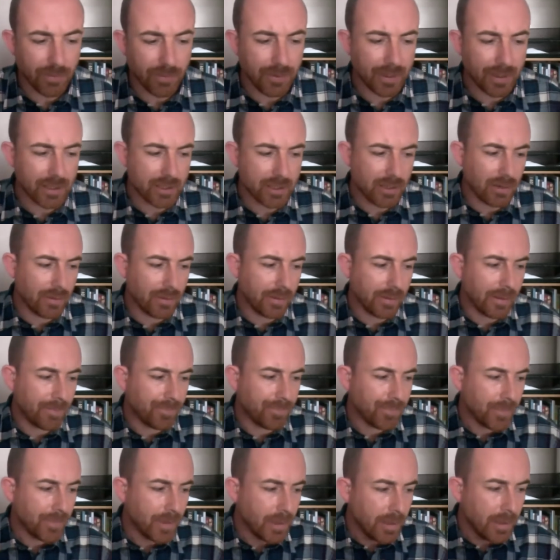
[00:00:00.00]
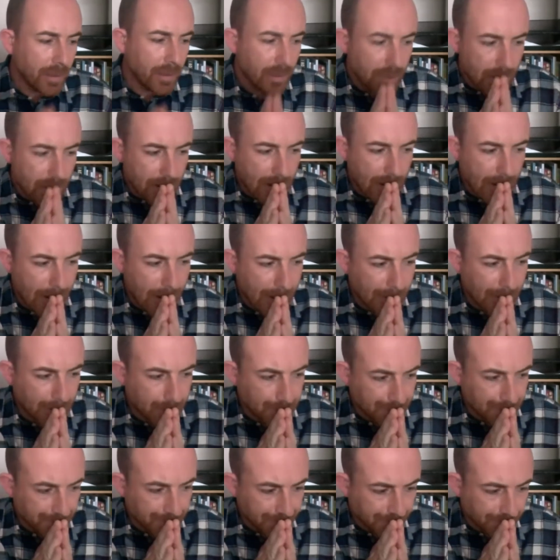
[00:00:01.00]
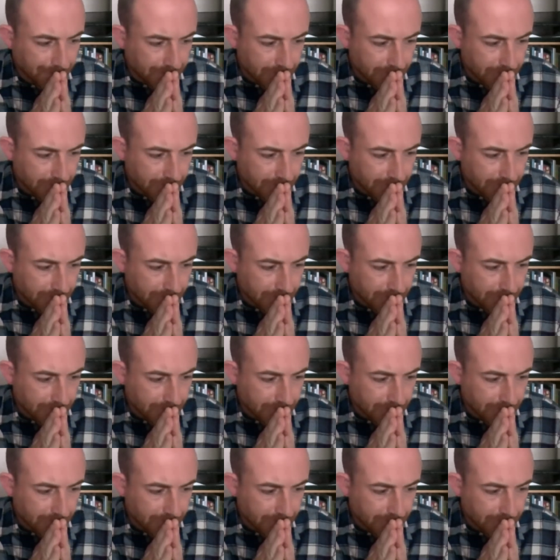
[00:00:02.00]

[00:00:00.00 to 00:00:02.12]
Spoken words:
and things like that.